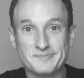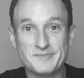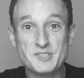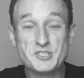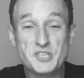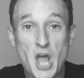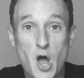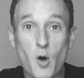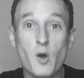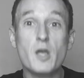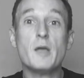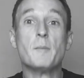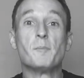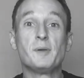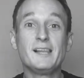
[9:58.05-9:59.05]
So
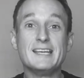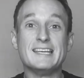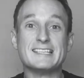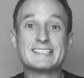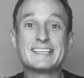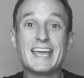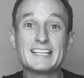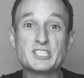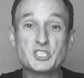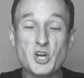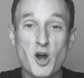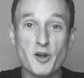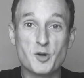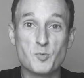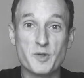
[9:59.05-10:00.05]
please get
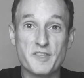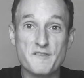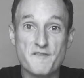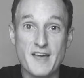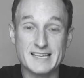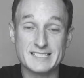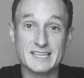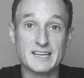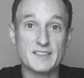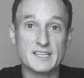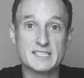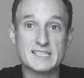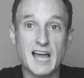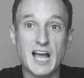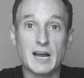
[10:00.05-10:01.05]
started with investing in the
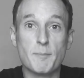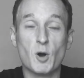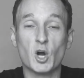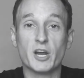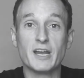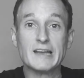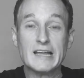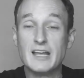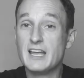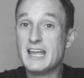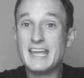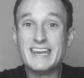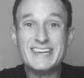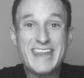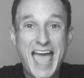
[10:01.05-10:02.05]
stock market.
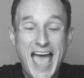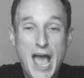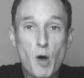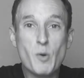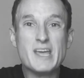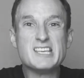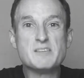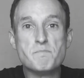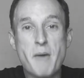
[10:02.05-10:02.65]
Now is